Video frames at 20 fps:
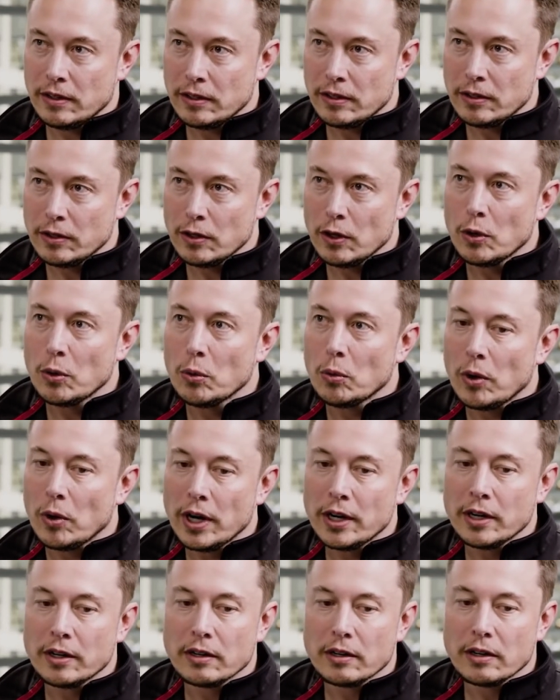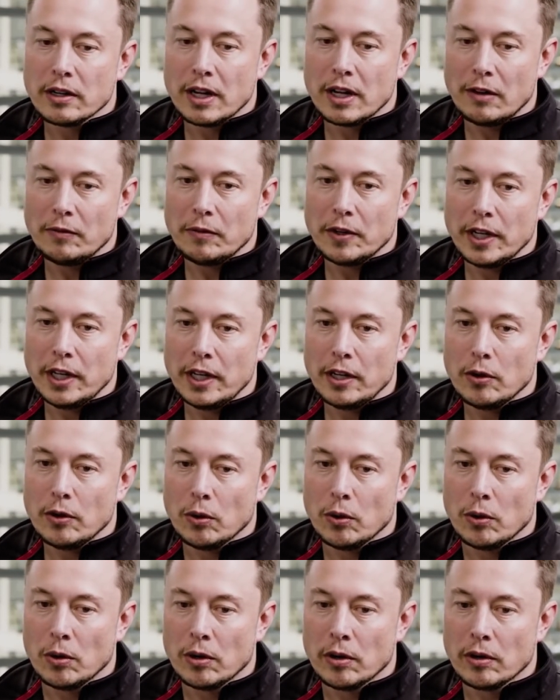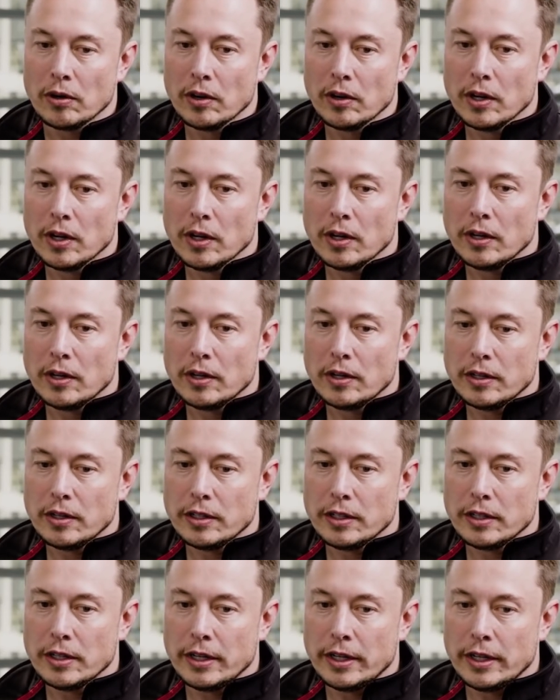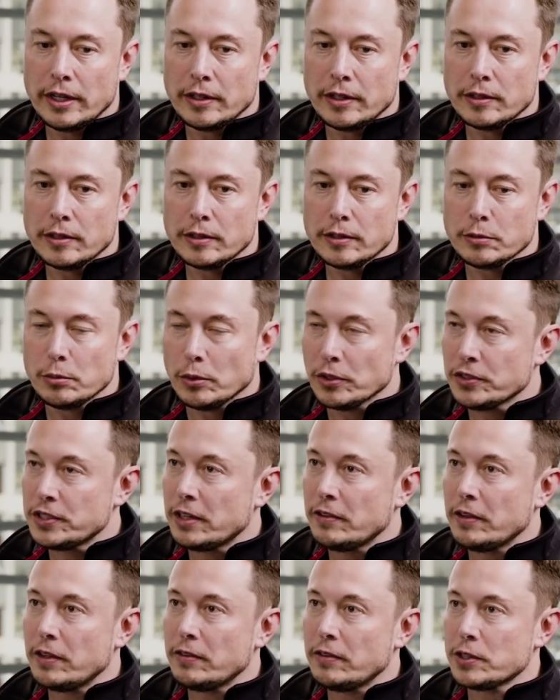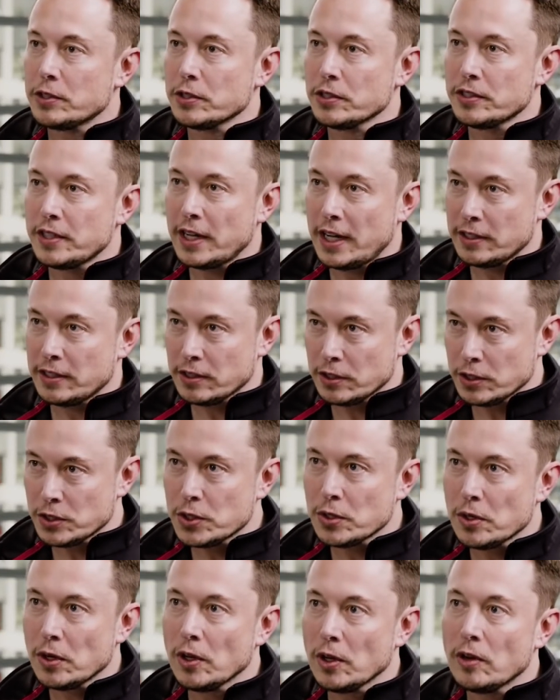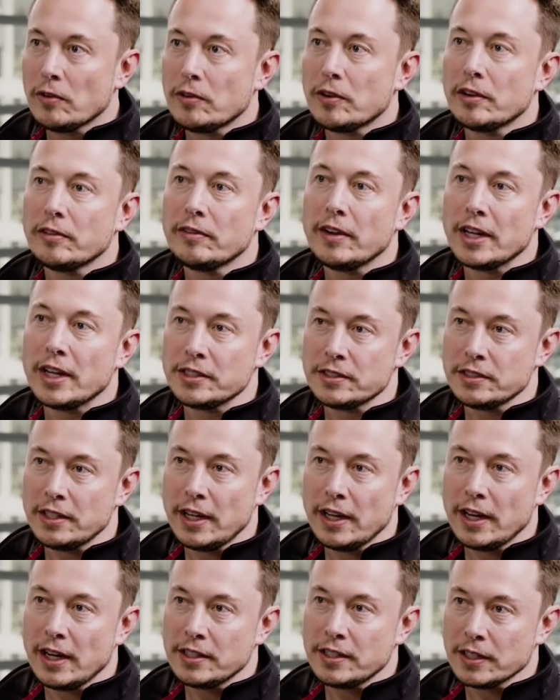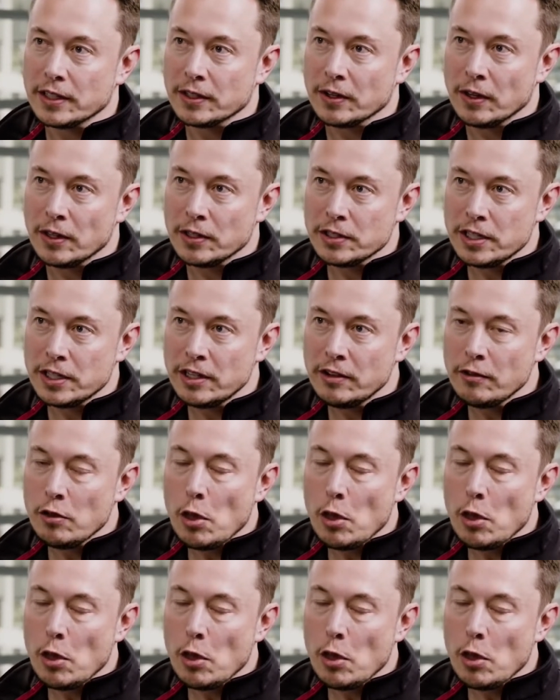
no one company or small set of individuals has control over advanced AI technology.